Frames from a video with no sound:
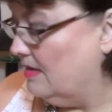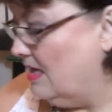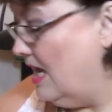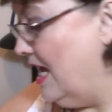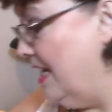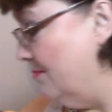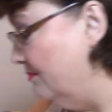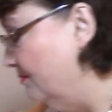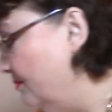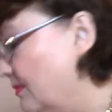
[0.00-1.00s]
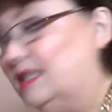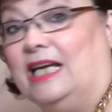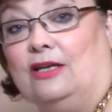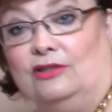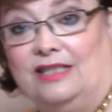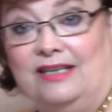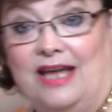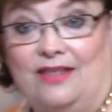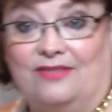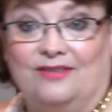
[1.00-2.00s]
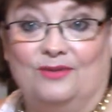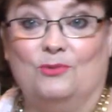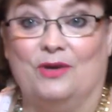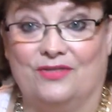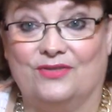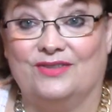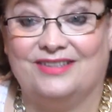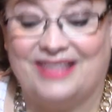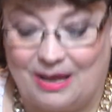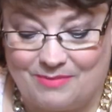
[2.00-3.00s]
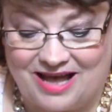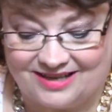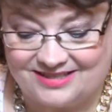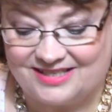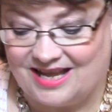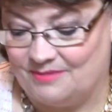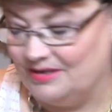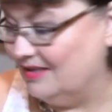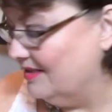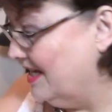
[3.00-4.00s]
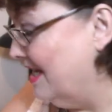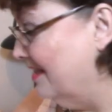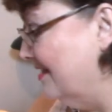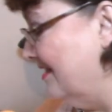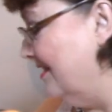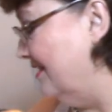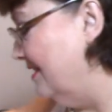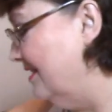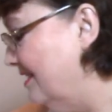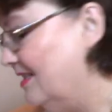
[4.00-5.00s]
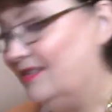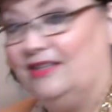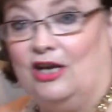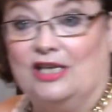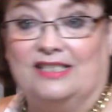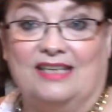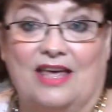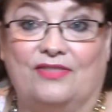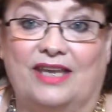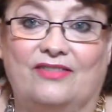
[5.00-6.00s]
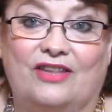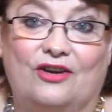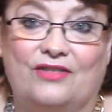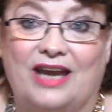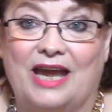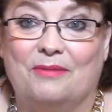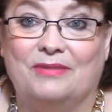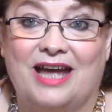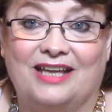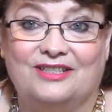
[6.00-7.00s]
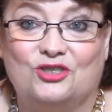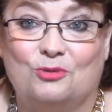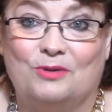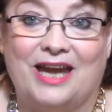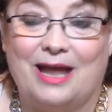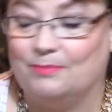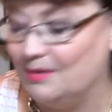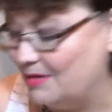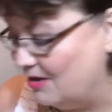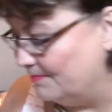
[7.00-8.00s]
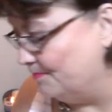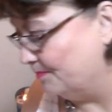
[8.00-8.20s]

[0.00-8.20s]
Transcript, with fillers: I am tickled to death with that box. I mean, it. there is nothing in there that I am not super happy about.